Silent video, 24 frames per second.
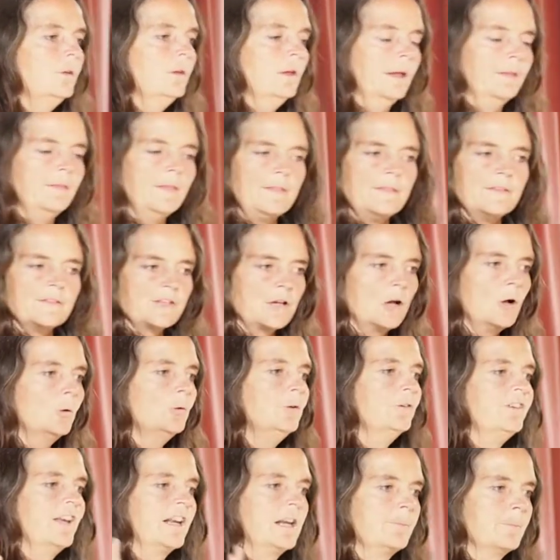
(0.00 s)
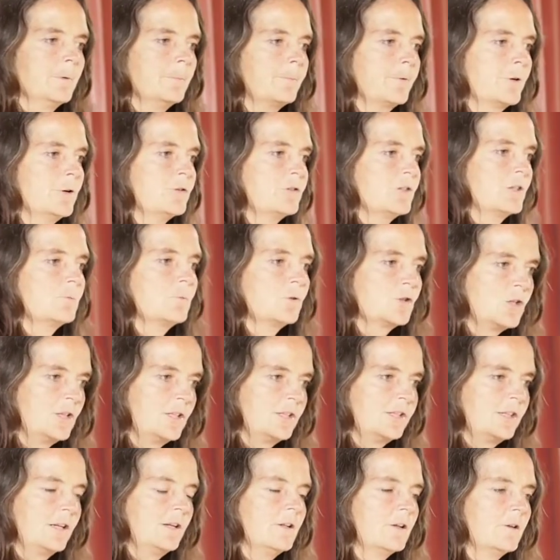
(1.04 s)
And then there's a whole development process, which, as I
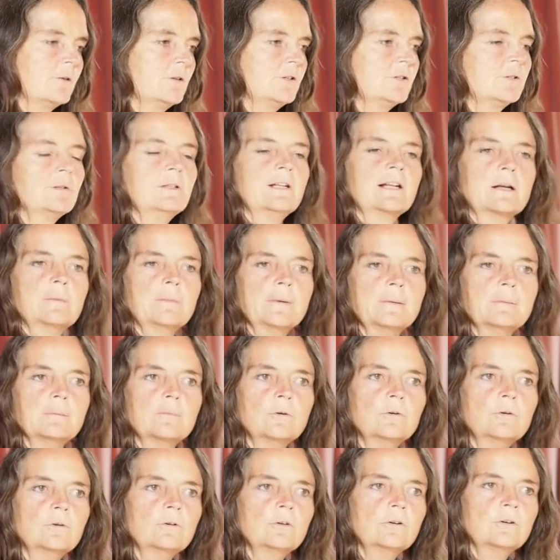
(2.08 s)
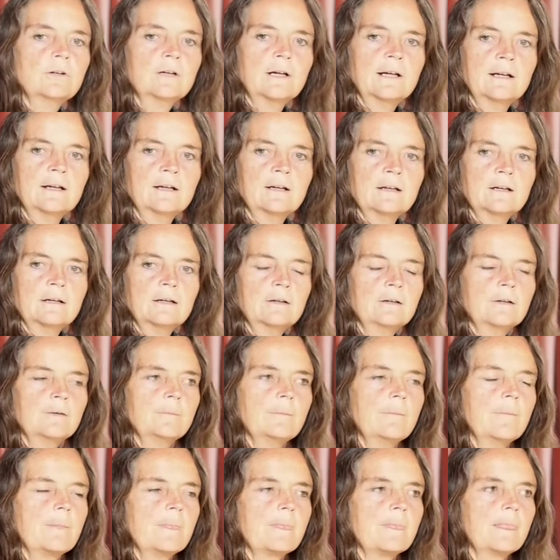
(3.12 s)
said, I'll go into a little bit more
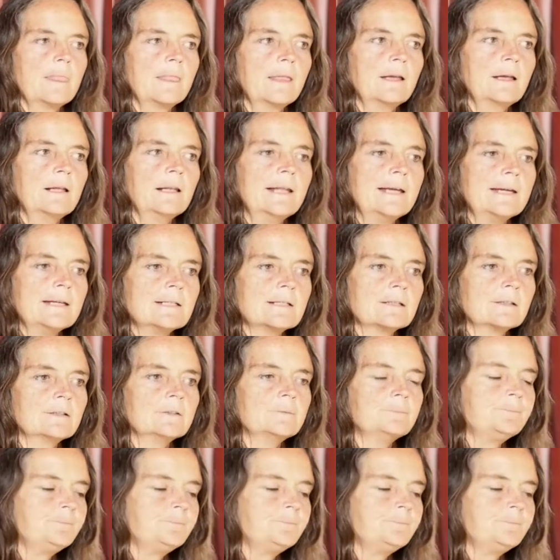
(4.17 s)
later.